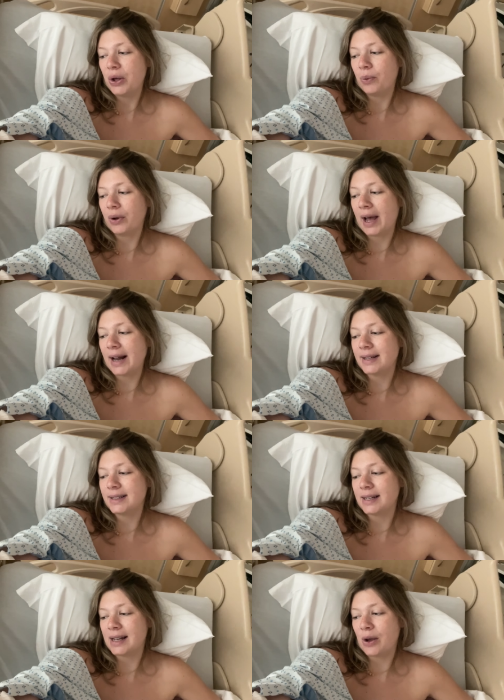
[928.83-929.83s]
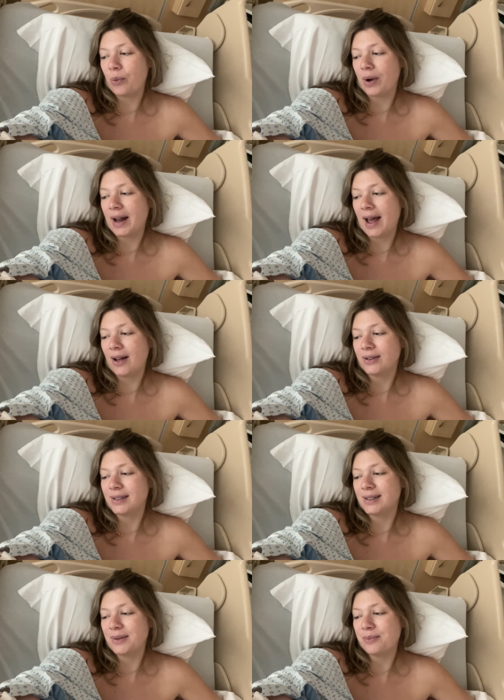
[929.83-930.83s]
we'll kind of see what
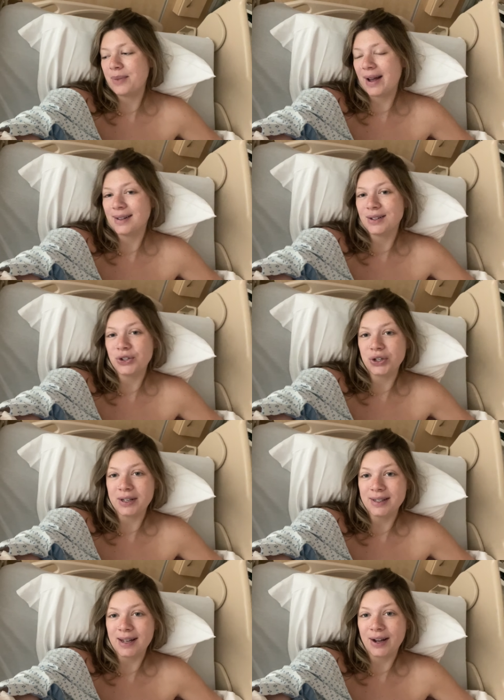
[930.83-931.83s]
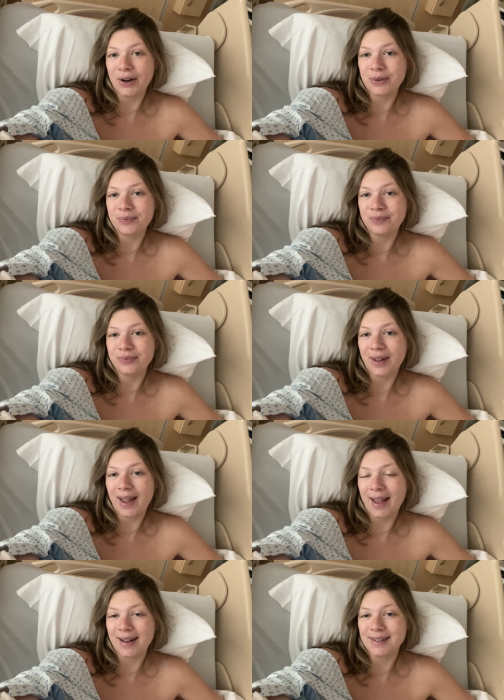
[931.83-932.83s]
else. But she's here
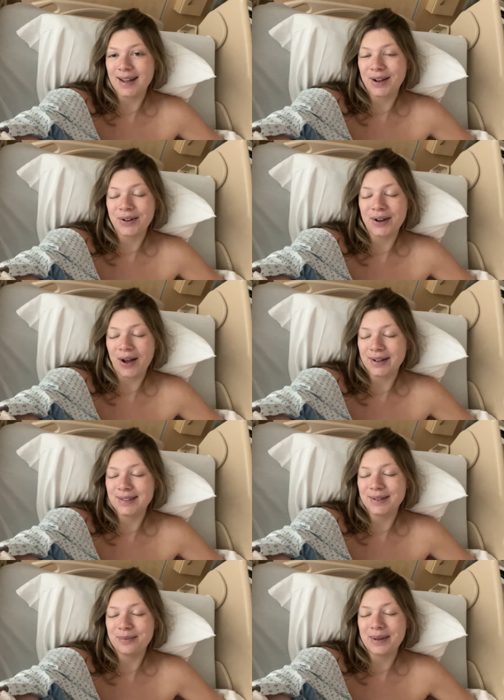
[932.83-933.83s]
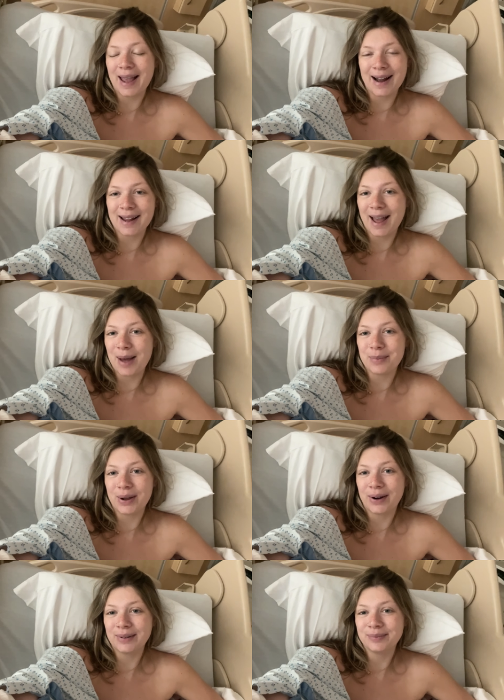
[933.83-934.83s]
and I could not be any
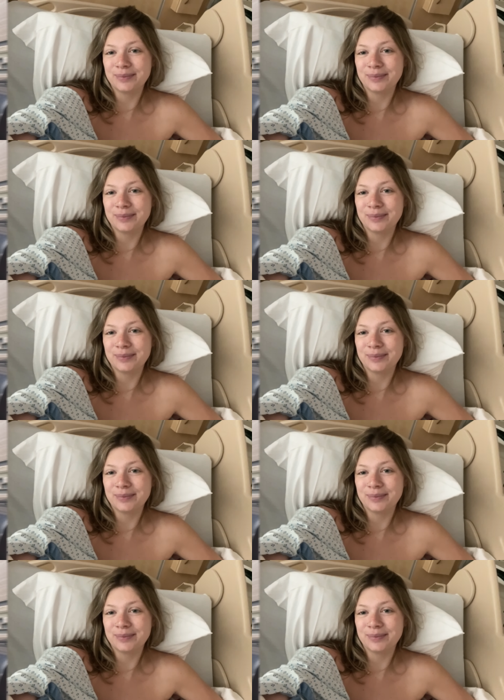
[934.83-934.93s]
happier.